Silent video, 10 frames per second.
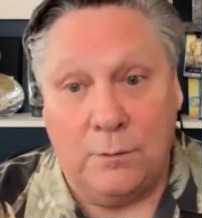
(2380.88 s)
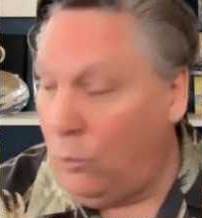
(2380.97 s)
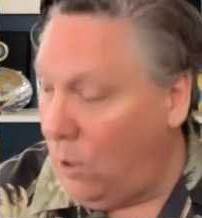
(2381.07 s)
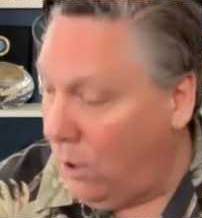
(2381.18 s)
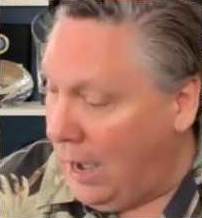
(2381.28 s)

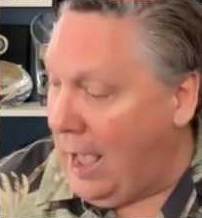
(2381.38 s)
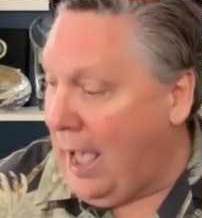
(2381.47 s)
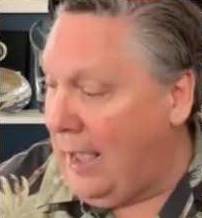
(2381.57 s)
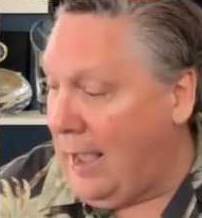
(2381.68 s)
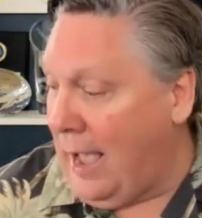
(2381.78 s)
Well,
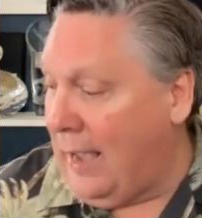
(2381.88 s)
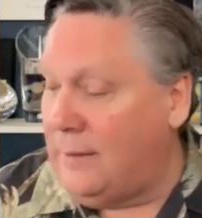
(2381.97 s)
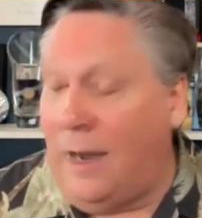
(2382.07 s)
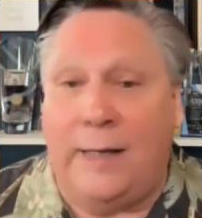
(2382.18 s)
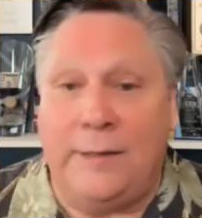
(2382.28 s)

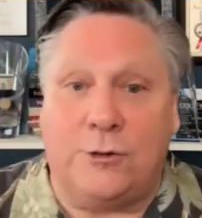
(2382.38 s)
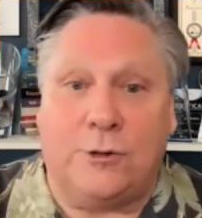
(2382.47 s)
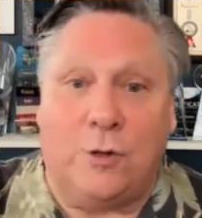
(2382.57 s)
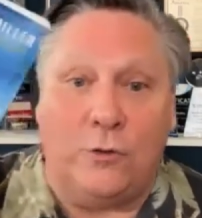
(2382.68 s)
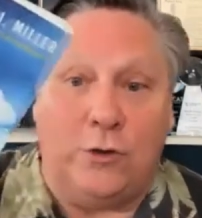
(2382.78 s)
I
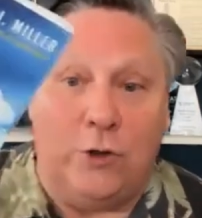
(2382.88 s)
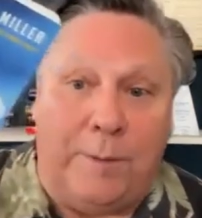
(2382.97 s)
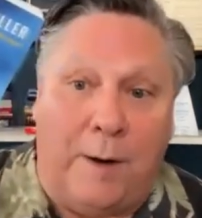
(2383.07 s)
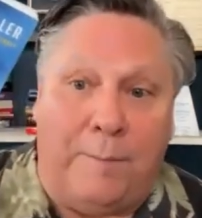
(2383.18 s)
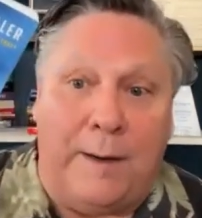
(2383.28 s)
just told you
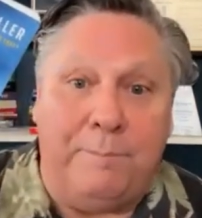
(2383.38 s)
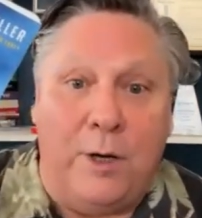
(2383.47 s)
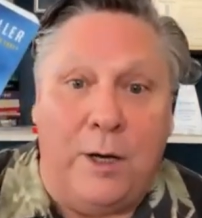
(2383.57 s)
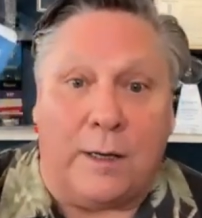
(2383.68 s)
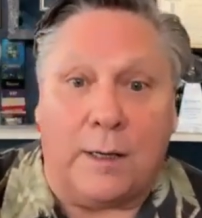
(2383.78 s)
about my
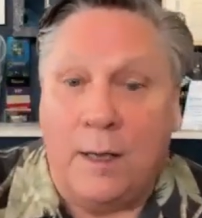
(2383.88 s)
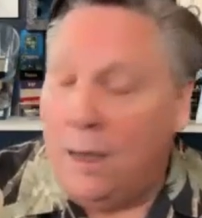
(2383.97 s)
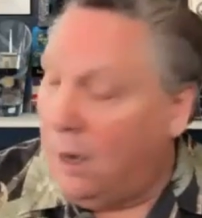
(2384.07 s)
book.